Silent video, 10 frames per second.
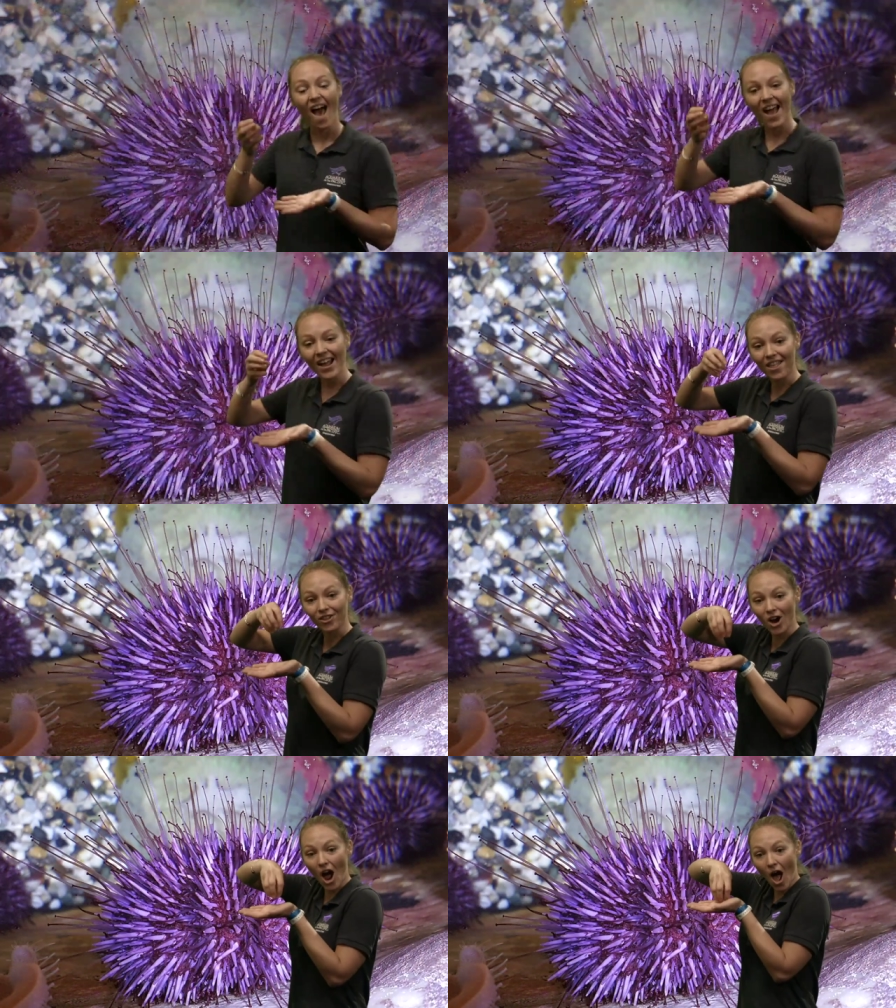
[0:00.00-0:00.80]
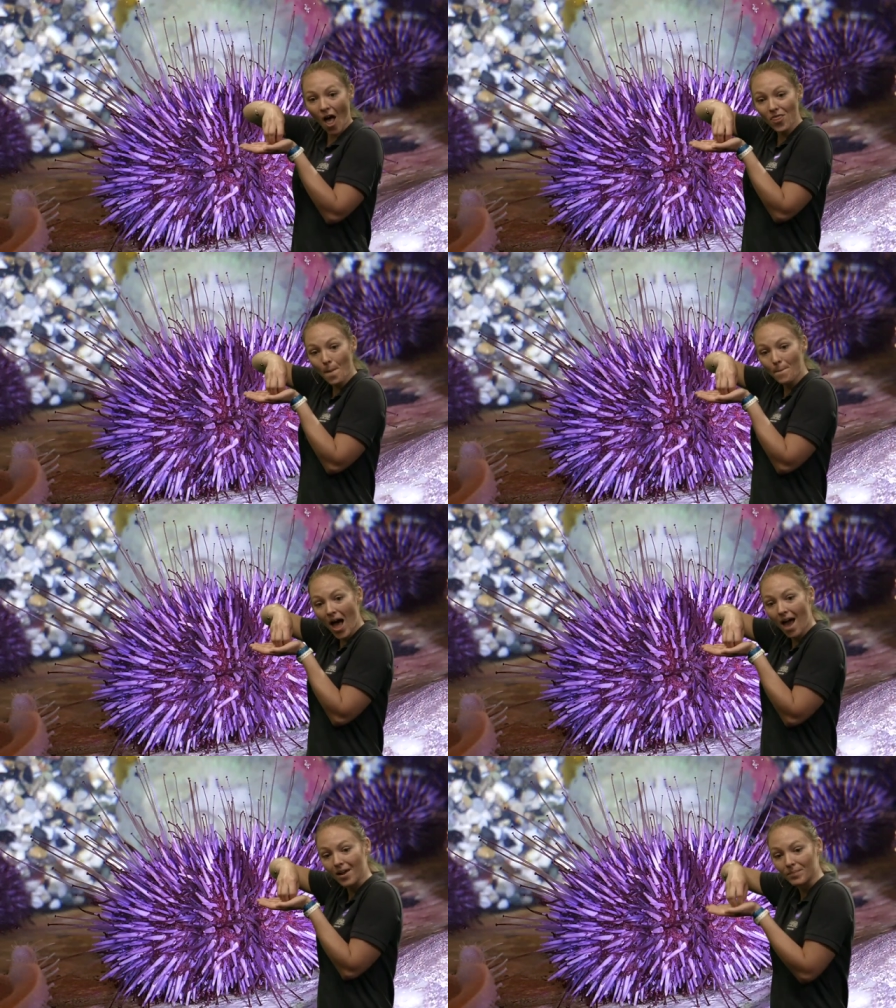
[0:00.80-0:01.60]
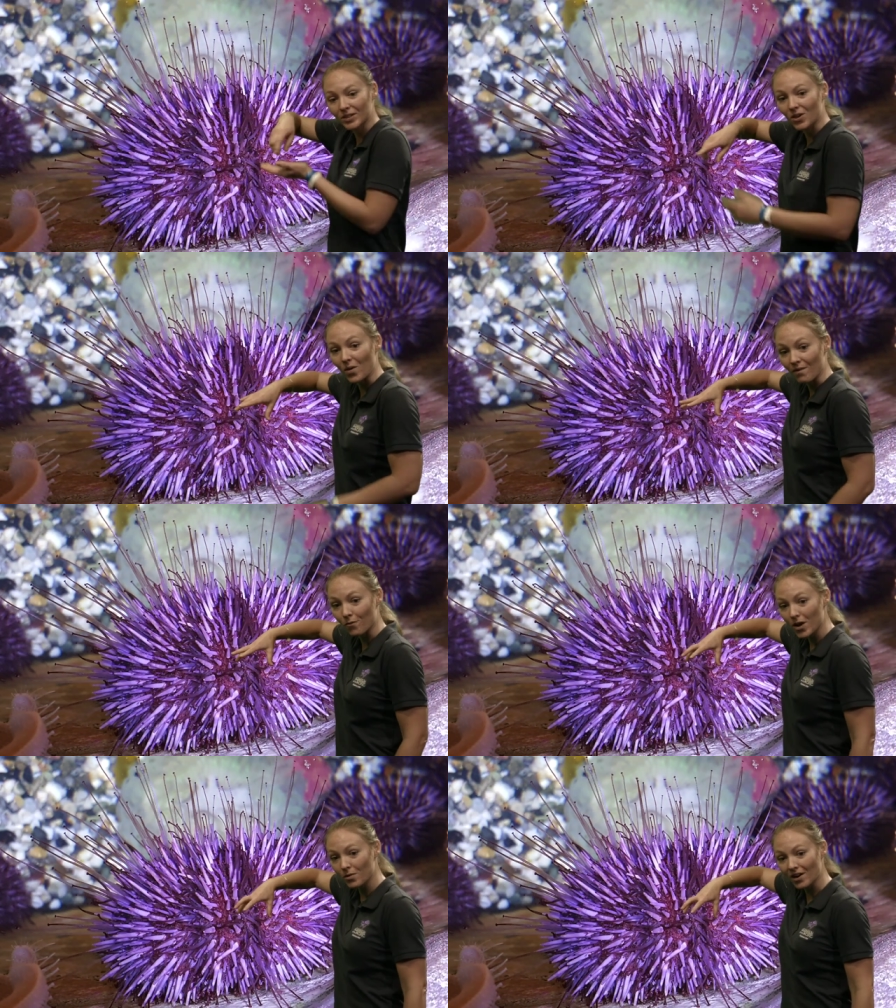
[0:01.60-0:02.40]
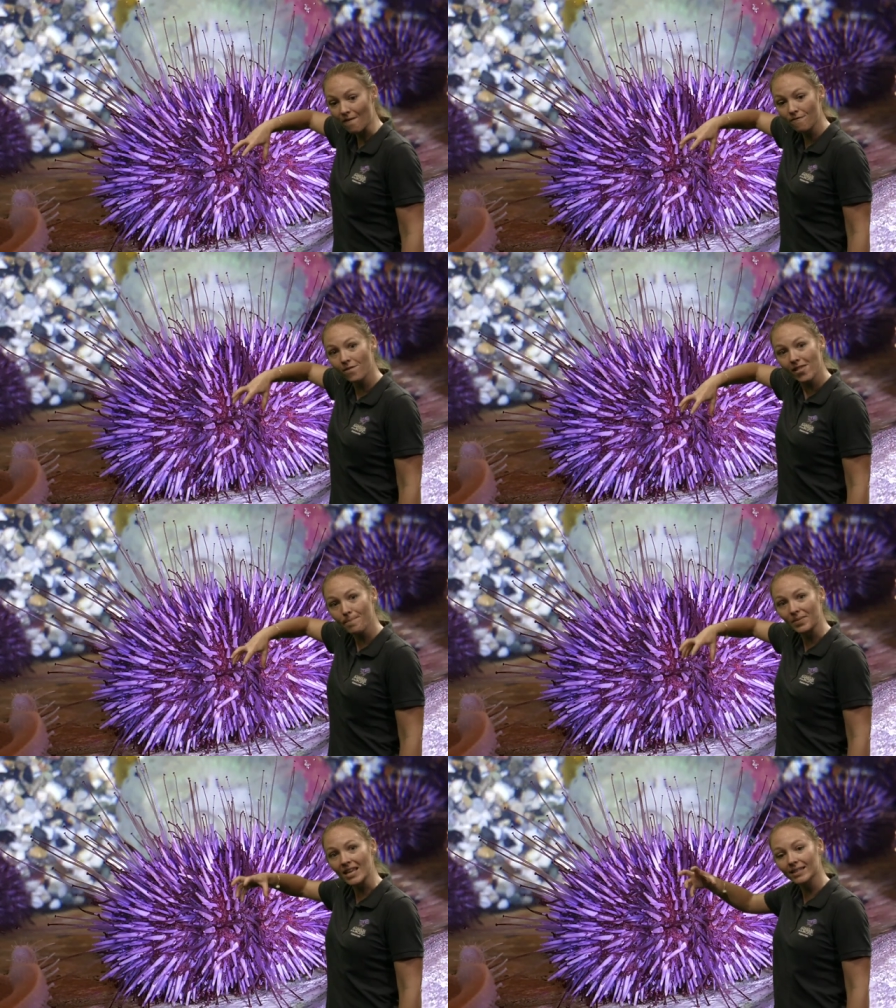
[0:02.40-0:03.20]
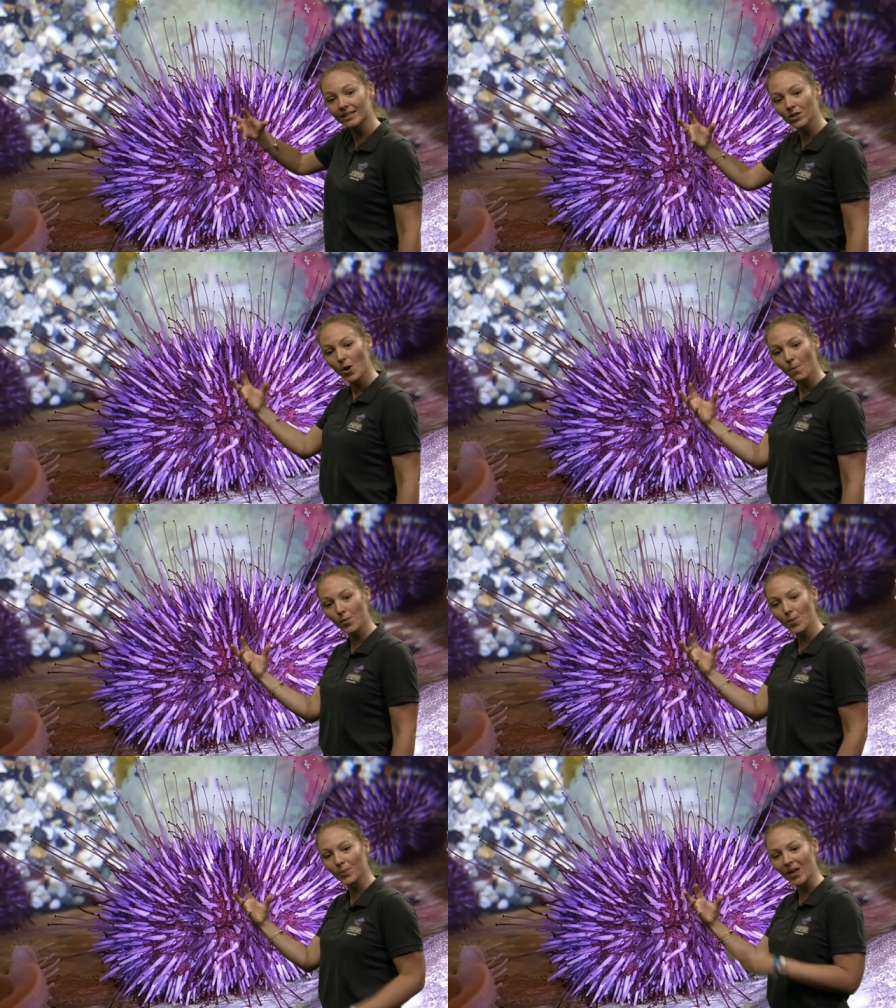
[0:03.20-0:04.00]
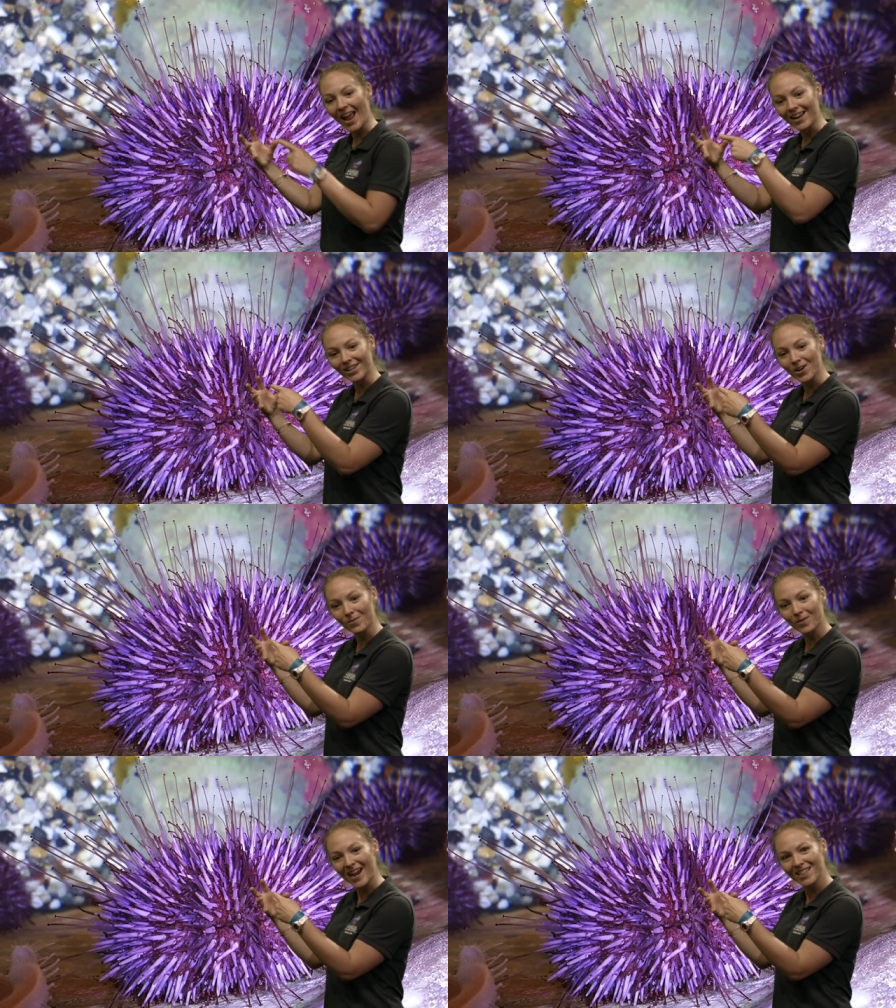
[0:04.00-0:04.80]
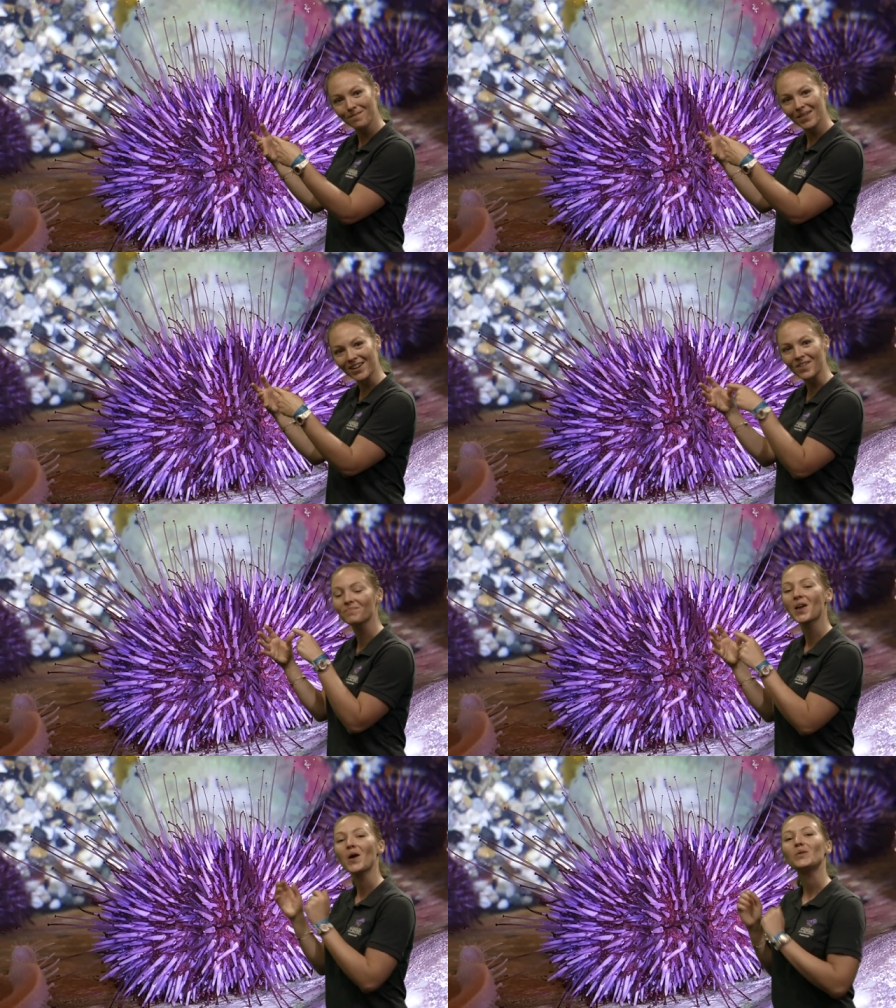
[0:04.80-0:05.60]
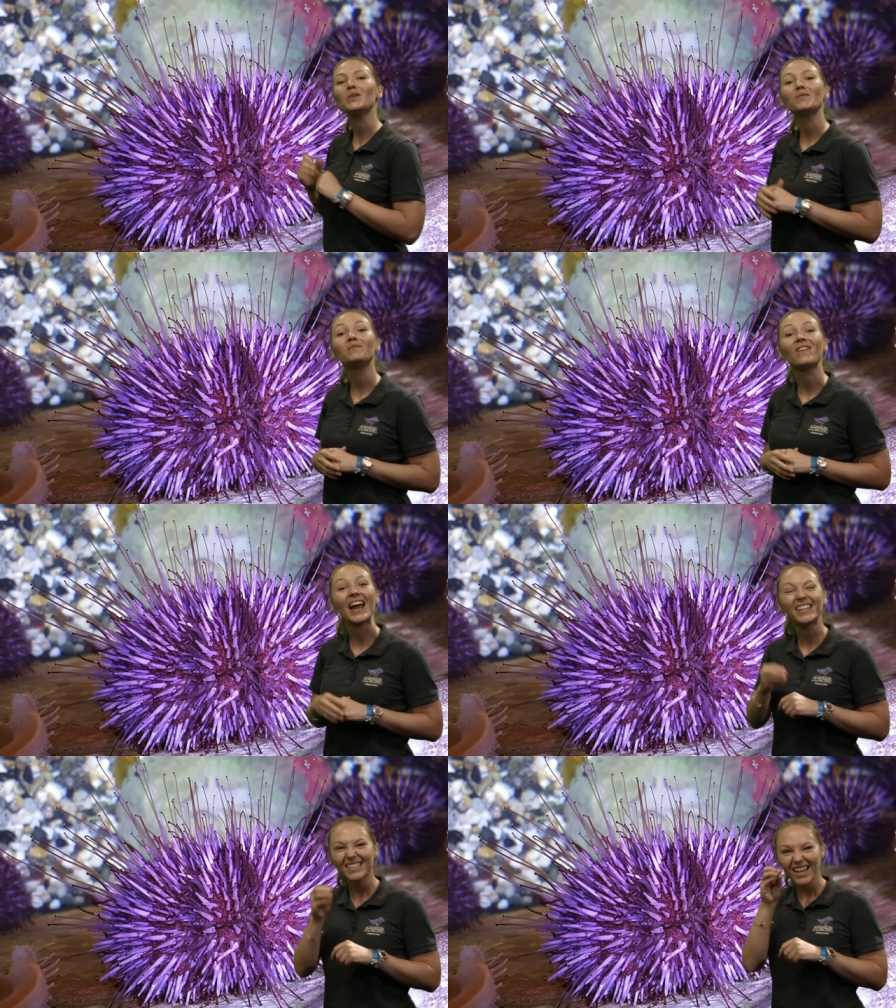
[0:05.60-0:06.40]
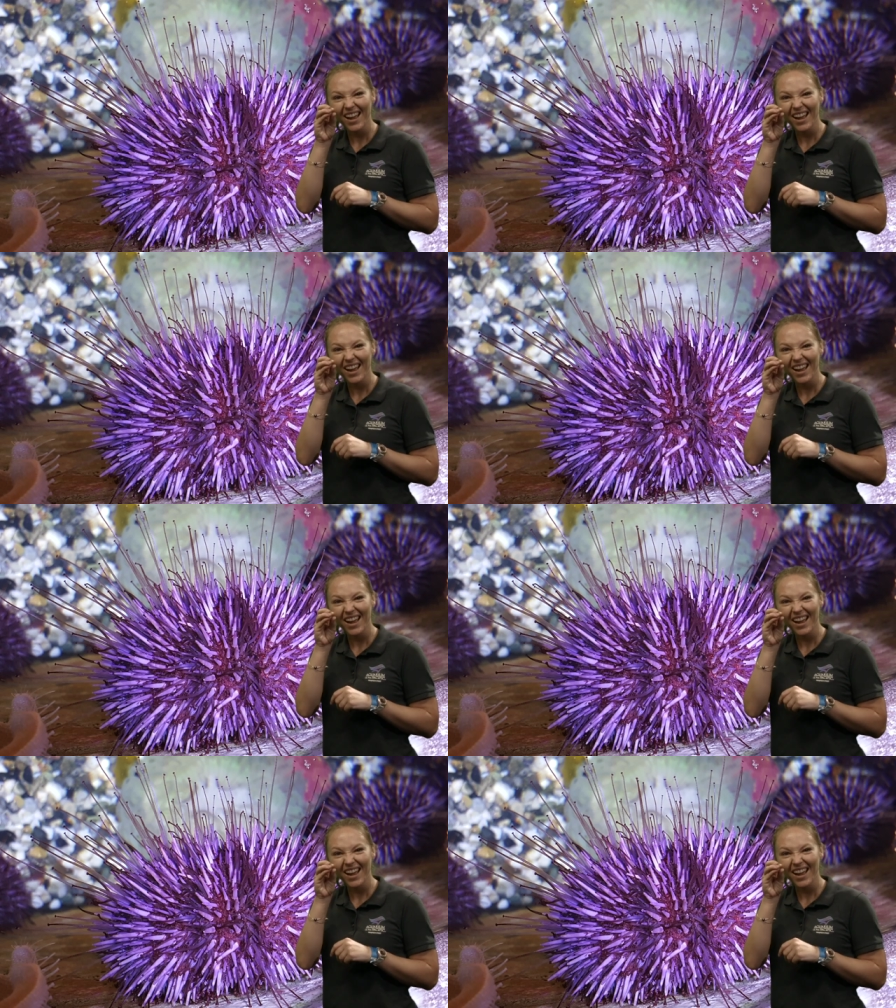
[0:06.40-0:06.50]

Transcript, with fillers: Again, they're on the bottom. So if we were to flip this boop, and look right in the middle, we would find